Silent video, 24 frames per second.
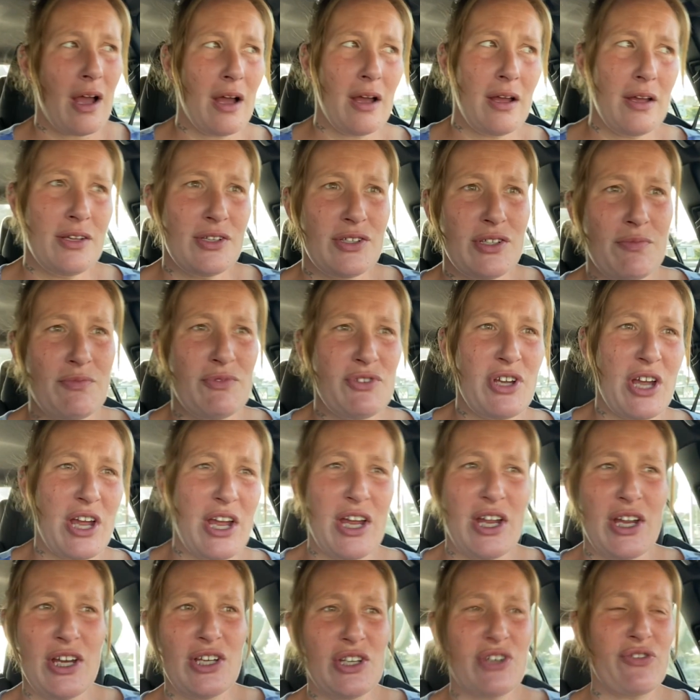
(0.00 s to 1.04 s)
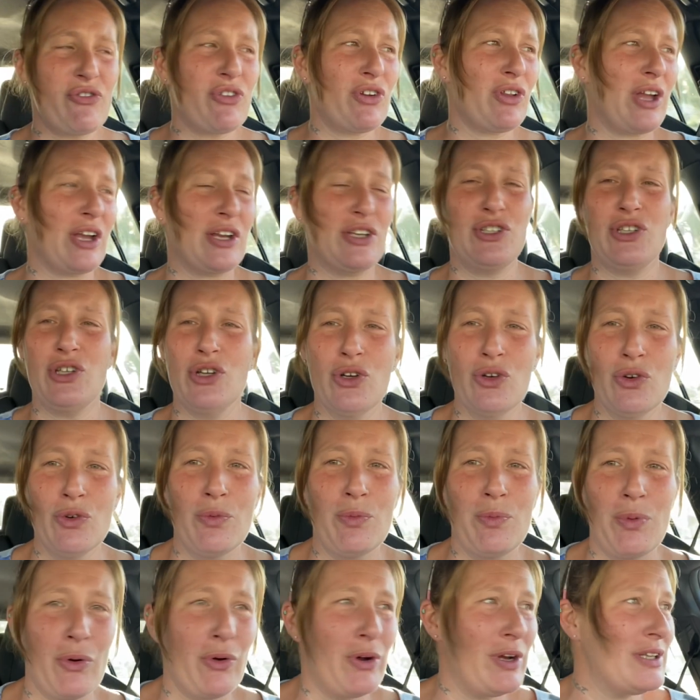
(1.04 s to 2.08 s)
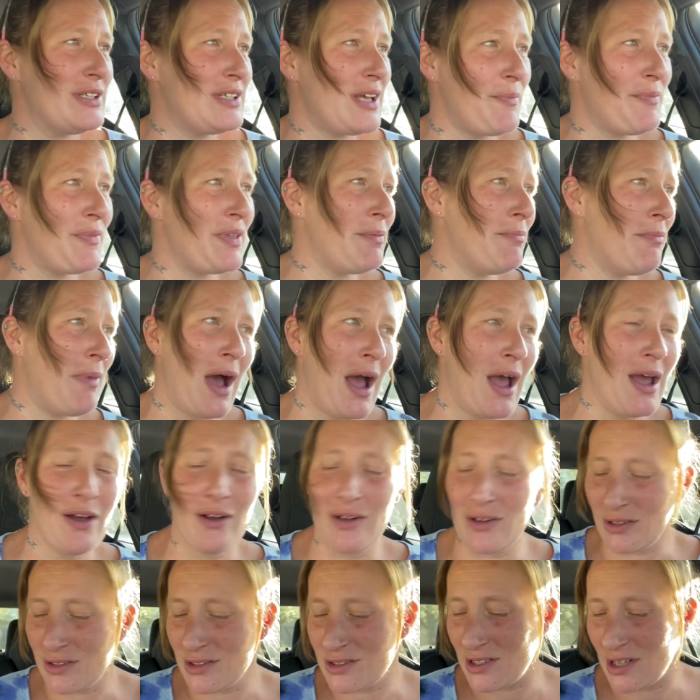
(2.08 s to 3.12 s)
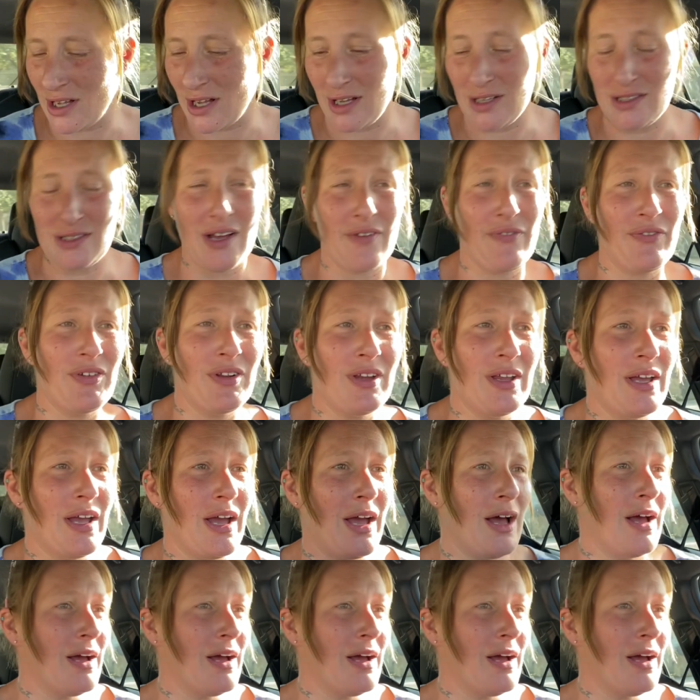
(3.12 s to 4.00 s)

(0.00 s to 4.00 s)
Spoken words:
and some change for like 2-point-something miles. Definitely